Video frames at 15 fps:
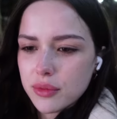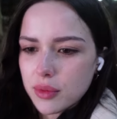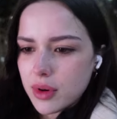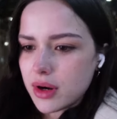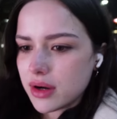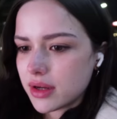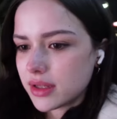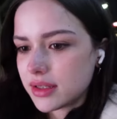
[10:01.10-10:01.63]

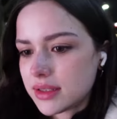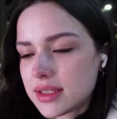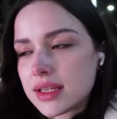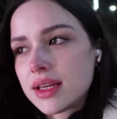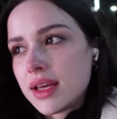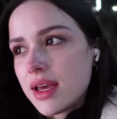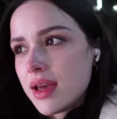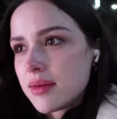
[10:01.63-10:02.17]
want
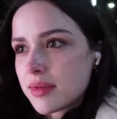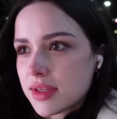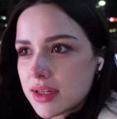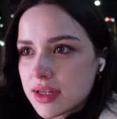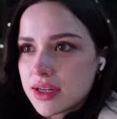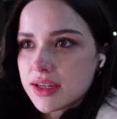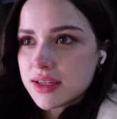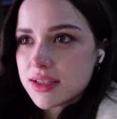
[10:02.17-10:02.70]

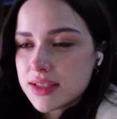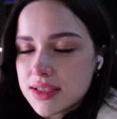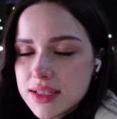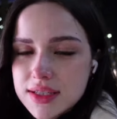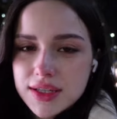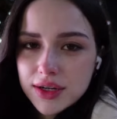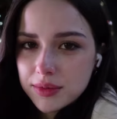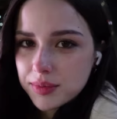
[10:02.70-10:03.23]
because
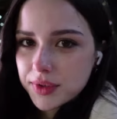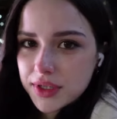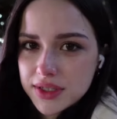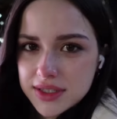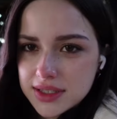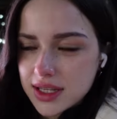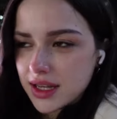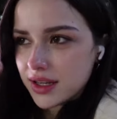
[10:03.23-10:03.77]
it's your
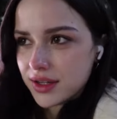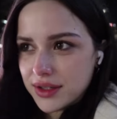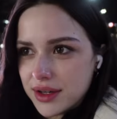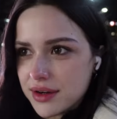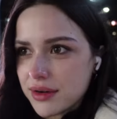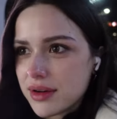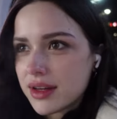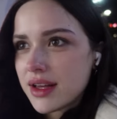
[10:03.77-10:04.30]
birthday, you
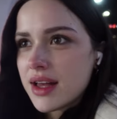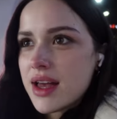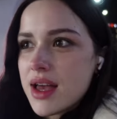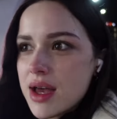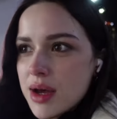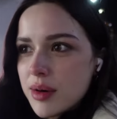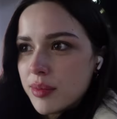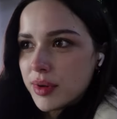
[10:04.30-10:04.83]
know,
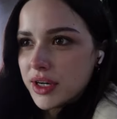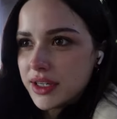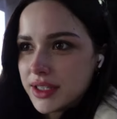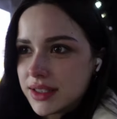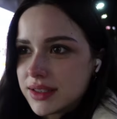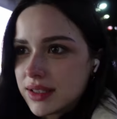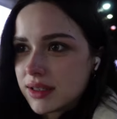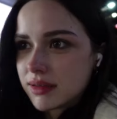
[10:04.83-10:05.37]

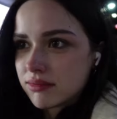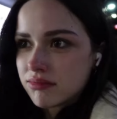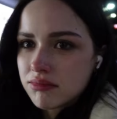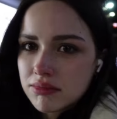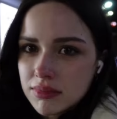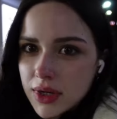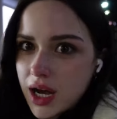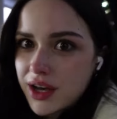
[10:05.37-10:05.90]
but
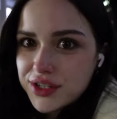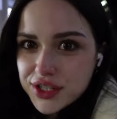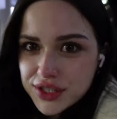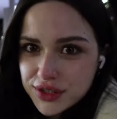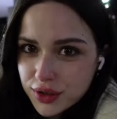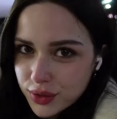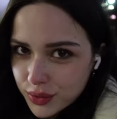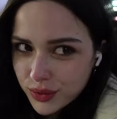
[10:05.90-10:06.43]
I
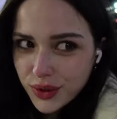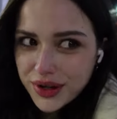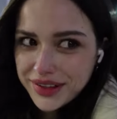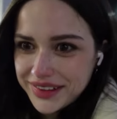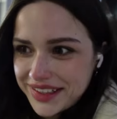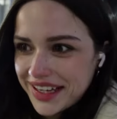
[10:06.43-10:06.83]
just don't want.